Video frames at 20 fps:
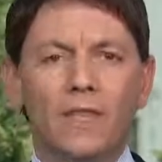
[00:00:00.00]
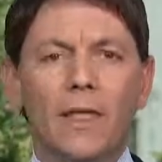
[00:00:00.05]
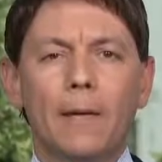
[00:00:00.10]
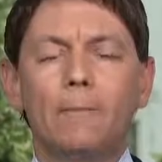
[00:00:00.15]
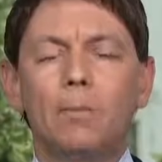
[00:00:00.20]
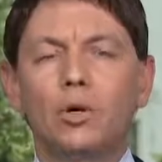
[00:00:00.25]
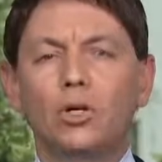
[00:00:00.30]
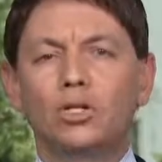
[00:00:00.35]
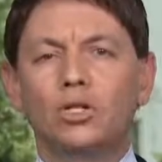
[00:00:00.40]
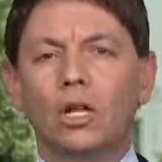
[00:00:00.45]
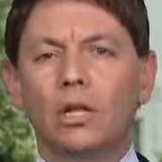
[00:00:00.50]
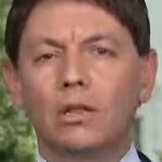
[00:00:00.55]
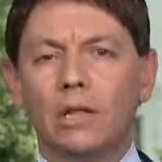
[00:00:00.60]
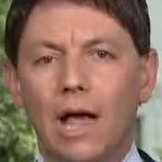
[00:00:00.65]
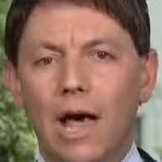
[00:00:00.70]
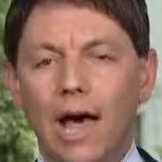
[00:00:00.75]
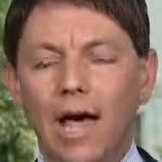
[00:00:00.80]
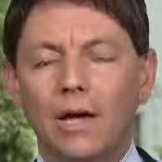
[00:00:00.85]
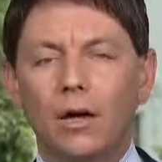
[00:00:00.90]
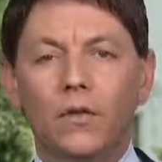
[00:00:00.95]
They pushed a
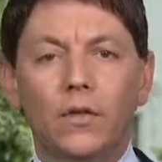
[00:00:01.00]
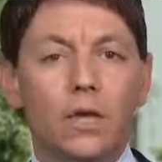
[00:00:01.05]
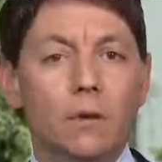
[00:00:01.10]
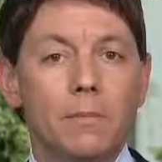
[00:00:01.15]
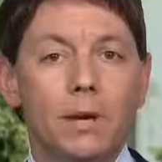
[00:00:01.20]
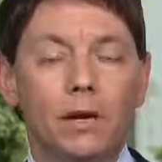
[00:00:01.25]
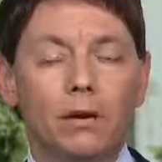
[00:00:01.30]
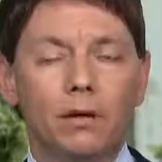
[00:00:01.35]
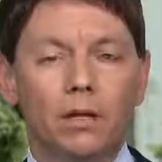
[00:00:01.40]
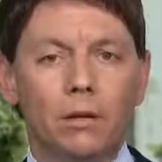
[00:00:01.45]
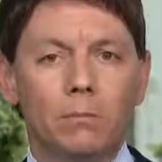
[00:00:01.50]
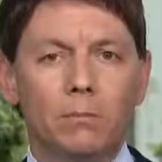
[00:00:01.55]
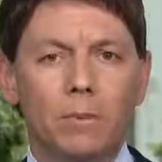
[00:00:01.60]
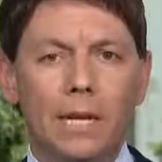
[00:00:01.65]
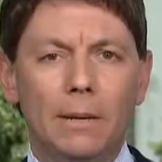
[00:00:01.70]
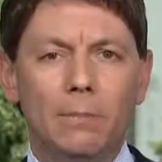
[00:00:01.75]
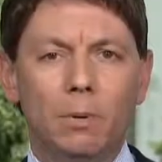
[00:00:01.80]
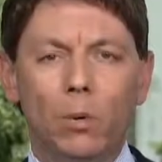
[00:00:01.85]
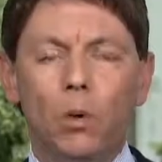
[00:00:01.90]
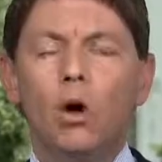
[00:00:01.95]
lie on the American
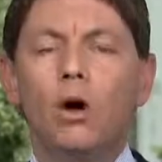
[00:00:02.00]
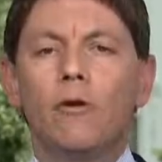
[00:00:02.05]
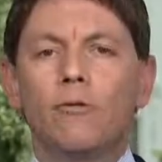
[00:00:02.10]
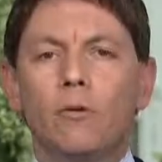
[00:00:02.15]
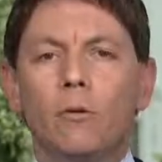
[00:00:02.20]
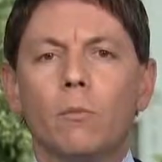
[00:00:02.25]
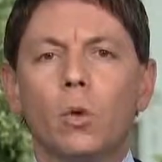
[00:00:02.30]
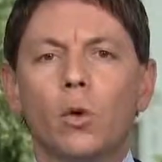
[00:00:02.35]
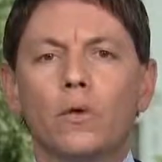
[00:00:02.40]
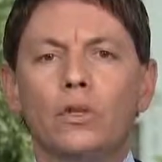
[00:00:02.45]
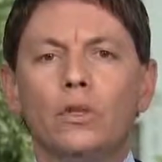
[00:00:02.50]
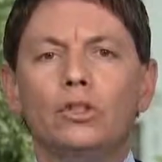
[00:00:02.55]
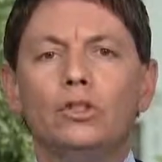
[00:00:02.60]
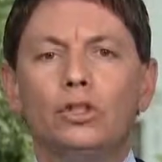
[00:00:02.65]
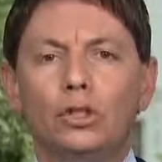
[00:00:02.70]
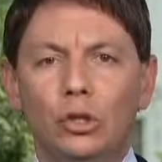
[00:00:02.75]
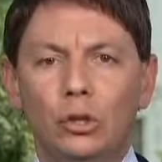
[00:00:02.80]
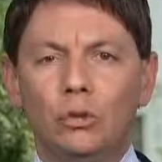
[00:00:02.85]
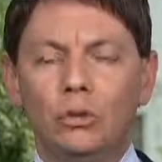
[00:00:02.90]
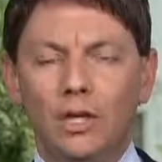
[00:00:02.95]
people for more than
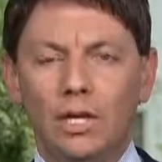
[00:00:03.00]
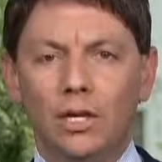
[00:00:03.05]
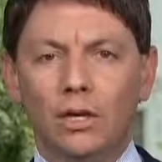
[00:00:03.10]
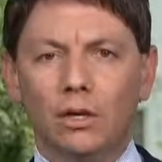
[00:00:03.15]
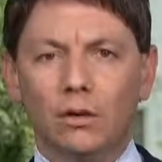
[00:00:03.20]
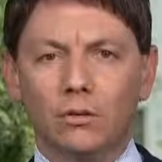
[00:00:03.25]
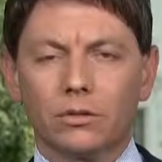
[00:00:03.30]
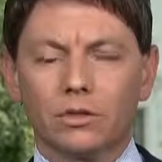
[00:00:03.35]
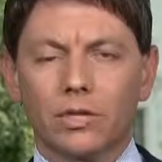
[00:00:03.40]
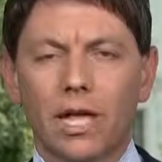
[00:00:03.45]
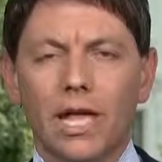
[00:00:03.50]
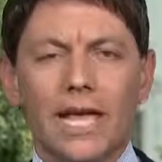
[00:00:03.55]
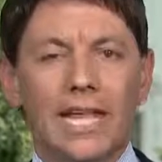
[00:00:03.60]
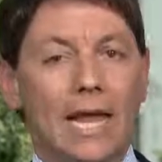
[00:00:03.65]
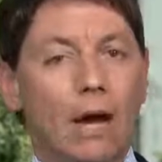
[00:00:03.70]
two years.